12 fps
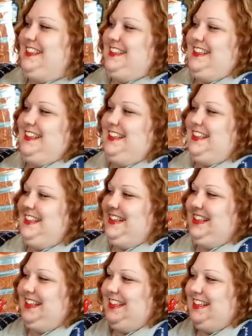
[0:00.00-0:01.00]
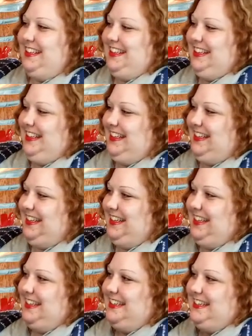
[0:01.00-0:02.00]

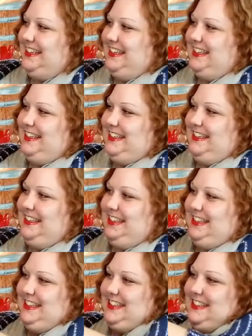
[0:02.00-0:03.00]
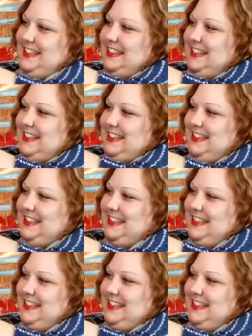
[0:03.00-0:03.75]
(silent)